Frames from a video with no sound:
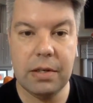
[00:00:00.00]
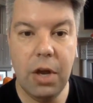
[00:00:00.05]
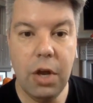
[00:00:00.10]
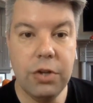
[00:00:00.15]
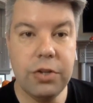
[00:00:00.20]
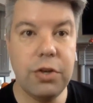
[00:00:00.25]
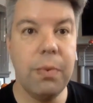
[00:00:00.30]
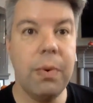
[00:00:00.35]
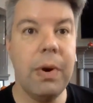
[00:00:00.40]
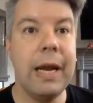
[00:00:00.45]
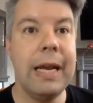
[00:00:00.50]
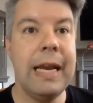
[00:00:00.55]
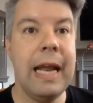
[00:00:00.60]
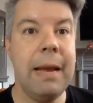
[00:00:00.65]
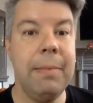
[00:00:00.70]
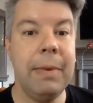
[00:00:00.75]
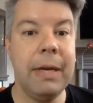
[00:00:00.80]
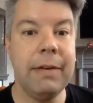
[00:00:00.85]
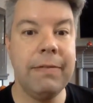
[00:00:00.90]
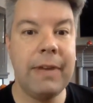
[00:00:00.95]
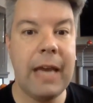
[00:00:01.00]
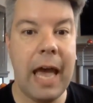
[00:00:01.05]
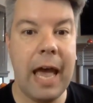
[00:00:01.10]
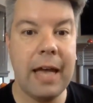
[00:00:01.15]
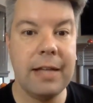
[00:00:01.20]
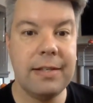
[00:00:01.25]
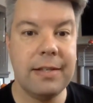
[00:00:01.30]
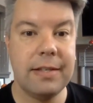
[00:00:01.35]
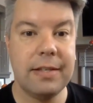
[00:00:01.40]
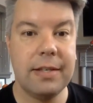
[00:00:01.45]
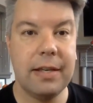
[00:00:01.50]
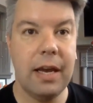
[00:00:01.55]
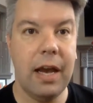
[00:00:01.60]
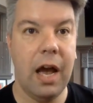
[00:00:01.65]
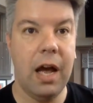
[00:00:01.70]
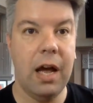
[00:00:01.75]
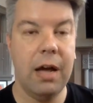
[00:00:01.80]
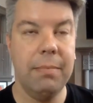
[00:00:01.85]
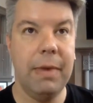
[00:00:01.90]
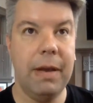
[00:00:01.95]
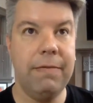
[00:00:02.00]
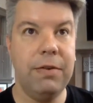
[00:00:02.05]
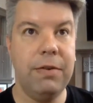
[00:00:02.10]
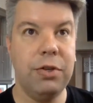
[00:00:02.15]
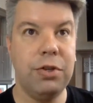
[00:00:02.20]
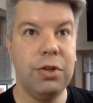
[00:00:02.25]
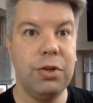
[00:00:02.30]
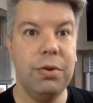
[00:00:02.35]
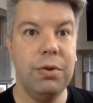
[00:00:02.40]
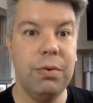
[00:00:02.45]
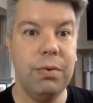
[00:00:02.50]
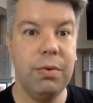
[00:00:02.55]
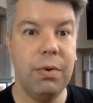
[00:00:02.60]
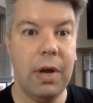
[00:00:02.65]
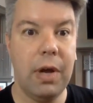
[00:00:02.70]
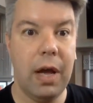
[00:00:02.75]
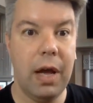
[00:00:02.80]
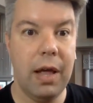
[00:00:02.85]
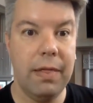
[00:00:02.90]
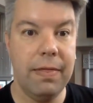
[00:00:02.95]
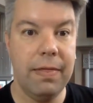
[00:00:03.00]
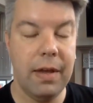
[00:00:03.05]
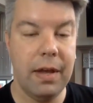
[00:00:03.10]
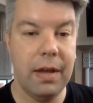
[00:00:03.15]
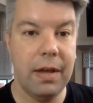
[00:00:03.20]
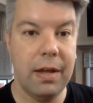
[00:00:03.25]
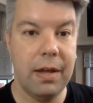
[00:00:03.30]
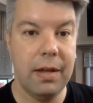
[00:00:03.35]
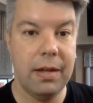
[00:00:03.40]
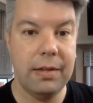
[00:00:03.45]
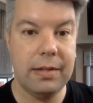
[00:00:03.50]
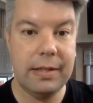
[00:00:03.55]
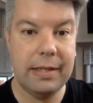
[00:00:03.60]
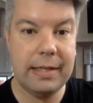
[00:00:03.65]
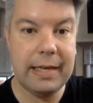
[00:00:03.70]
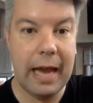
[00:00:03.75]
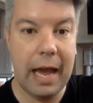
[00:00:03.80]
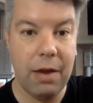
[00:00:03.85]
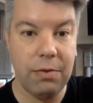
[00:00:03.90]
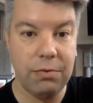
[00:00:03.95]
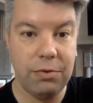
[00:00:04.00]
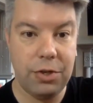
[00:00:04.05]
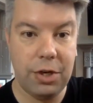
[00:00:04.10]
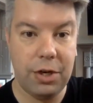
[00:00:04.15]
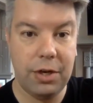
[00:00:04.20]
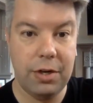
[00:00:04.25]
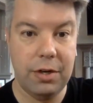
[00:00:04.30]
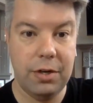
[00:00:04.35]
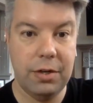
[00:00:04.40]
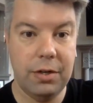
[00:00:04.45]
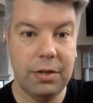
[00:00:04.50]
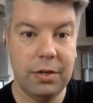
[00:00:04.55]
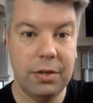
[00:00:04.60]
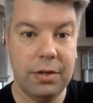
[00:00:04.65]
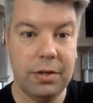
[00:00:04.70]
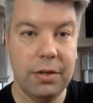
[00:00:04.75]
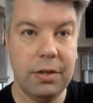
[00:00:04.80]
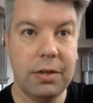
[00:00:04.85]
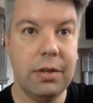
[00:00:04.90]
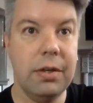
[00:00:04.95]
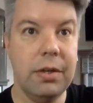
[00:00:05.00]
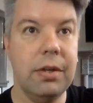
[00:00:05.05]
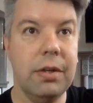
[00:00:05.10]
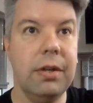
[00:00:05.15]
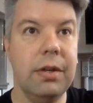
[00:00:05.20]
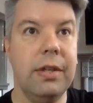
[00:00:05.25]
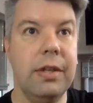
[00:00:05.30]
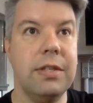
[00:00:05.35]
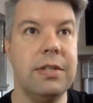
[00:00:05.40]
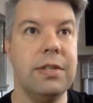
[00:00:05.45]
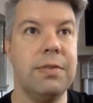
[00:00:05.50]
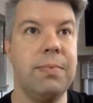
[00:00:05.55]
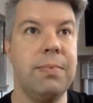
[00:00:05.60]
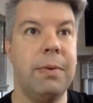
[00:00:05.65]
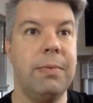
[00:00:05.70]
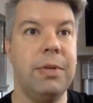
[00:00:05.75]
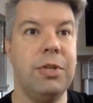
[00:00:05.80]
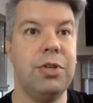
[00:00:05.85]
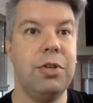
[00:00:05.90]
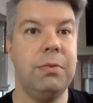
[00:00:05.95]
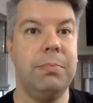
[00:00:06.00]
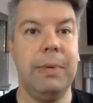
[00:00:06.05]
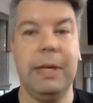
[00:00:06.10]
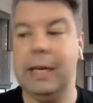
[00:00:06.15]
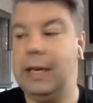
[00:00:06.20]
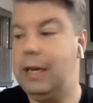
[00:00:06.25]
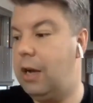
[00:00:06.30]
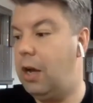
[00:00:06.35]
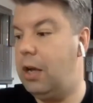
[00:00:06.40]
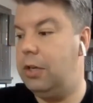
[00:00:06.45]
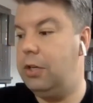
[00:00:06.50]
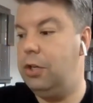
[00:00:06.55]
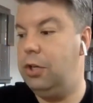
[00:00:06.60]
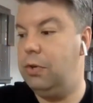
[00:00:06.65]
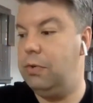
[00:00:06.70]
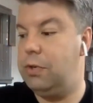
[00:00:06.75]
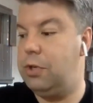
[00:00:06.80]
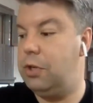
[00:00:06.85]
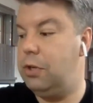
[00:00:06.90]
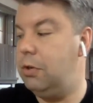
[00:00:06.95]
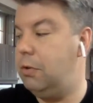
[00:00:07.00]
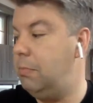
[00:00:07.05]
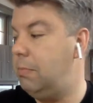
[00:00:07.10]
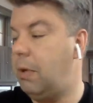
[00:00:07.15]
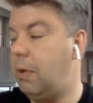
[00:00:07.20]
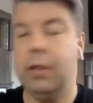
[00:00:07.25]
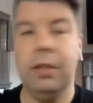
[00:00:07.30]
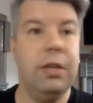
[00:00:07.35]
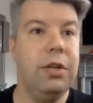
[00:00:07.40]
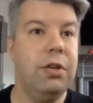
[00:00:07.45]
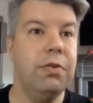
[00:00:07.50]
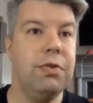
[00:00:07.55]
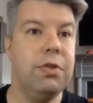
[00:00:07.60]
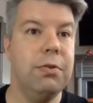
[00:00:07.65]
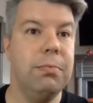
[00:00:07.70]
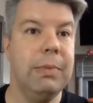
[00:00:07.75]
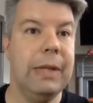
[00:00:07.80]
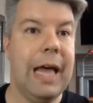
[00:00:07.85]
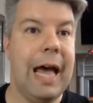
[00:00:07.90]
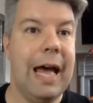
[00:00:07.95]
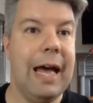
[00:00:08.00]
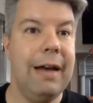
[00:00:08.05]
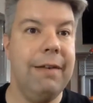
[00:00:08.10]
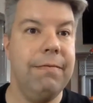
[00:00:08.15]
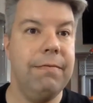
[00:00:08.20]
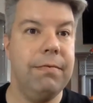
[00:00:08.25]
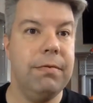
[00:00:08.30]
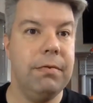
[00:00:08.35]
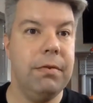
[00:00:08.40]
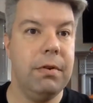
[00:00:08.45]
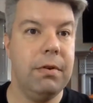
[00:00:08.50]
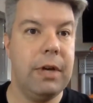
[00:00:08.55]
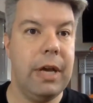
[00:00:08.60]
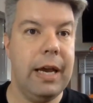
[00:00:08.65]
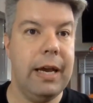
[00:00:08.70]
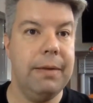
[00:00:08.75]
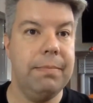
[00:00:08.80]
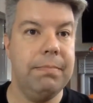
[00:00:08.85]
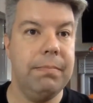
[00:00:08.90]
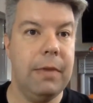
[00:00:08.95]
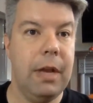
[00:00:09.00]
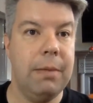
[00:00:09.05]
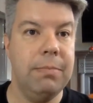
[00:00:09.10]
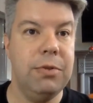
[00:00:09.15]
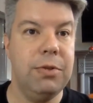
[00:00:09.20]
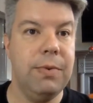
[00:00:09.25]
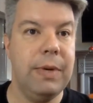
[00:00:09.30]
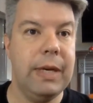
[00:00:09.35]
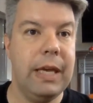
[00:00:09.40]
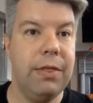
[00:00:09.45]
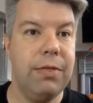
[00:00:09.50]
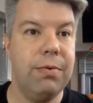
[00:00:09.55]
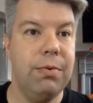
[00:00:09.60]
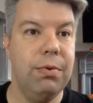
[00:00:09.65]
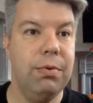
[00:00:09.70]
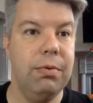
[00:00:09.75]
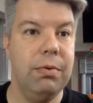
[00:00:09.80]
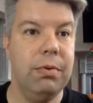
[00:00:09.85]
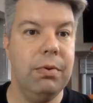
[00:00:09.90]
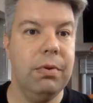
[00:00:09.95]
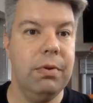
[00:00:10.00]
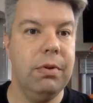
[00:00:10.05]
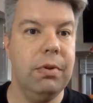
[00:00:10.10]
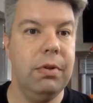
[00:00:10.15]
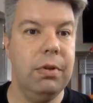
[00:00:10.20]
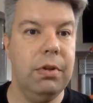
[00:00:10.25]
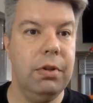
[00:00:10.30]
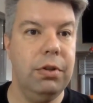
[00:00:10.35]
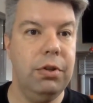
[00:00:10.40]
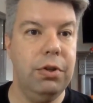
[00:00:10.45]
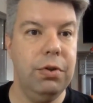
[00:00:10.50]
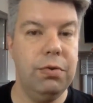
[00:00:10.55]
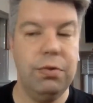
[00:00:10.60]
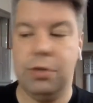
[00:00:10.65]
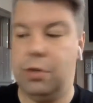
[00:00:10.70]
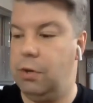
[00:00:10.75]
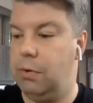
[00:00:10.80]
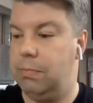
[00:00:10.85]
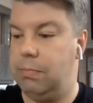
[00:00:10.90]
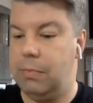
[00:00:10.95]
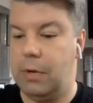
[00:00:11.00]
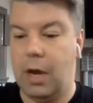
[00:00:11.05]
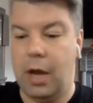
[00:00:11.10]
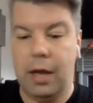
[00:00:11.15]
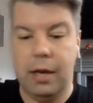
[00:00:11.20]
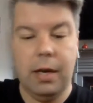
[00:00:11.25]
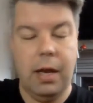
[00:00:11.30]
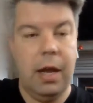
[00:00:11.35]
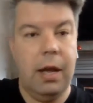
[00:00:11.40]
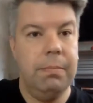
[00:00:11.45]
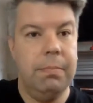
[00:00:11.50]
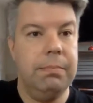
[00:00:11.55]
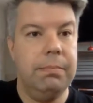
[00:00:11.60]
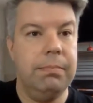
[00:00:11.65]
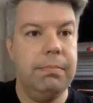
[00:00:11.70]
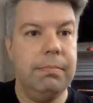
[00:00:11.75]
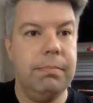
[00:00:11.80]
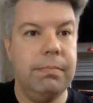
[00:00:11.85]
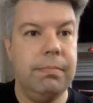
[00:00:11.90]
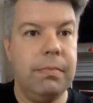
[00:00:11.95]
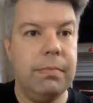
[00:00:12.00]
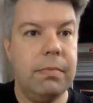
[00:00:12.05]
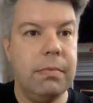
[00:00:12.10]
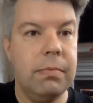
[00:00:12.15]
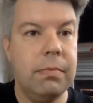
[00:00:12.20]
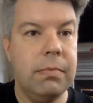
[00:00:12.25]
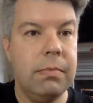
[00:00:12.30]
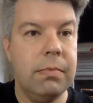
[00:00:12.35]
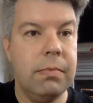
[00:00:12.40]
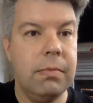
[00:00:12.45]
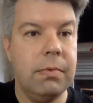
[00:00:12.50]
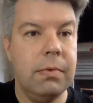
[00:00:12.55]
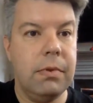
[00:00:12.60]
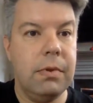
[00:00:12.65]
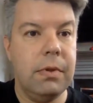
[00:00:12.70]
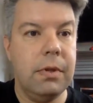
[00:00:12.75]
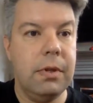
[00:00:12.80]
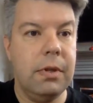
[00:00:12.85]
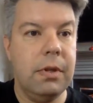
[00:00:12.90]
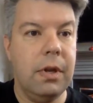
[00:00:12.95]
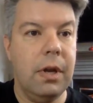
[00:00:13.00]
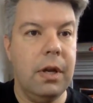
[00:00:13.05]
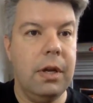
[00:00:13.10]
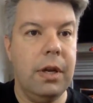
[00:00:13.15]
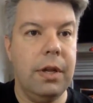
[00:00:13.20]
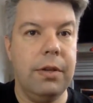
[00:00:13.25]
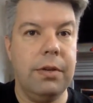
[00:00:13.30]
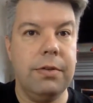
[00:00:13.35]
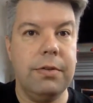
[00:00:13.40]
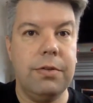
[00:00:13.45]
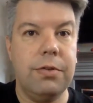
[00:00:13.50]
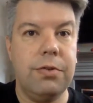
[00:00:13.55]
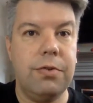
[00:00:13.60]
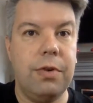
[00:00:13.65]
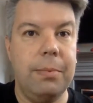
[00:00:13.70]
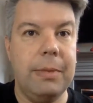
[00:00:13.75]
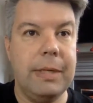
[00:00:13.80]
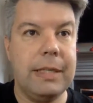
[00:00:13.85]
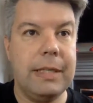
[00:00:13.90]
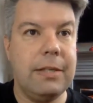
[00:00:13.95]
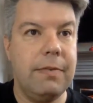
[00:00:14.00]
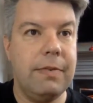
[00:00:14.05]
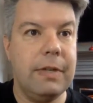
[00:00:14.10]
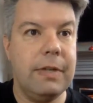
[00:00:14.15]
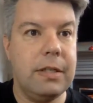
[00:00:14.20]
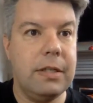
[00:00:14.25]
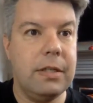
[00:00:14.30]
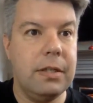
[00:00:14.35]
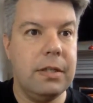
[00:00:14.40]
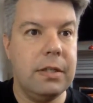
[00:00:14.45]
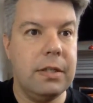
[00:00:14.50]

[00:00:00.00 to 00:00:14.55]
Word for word: So we're at naming of cats. Um, if you do the counter, this is where we should be on YouTube, on the YouTube live. Okay, I'm doing it through YouTube, not um, another streaming service.